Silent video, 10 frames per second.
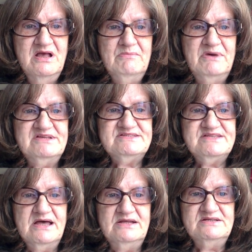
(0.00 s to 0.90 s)
My
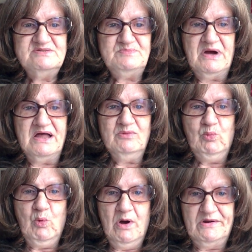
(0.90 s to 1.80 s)
son is by the
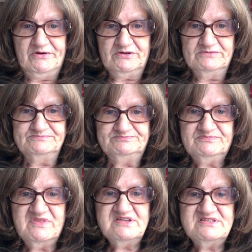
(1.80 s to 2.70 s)
water.
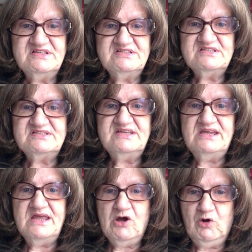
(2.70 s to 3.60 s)
This is a
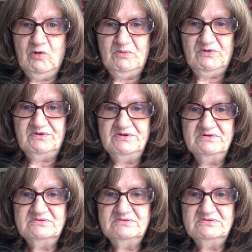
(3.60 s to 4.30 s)
city harbor.